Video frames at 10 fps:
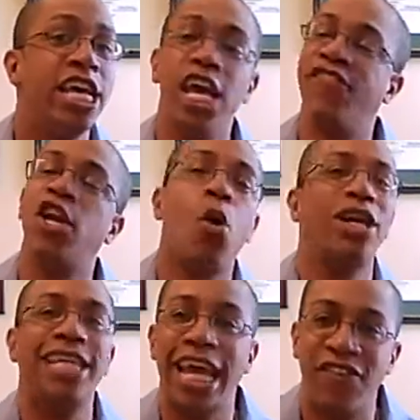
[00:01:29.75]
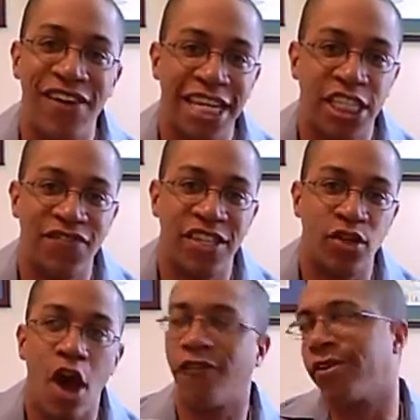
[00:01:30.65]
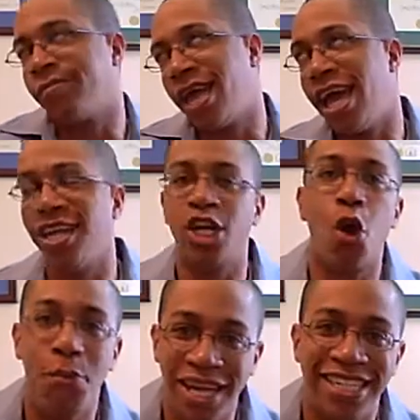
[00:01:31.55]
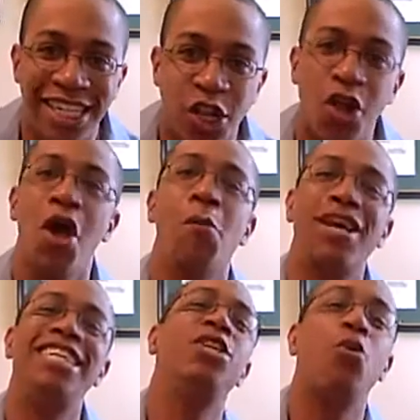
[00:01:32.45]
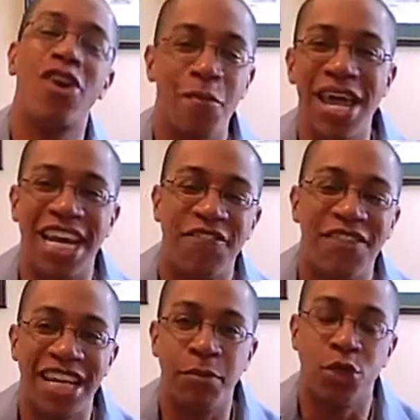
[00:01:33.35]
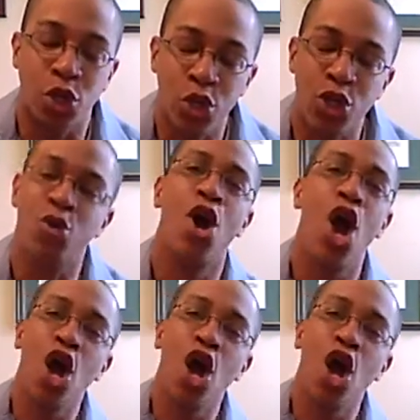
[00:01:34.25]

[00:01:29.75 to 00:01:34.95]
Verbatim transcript: If you don't want to take advantage of this offer, eh, no big deal. But I didn't want to make it available to you.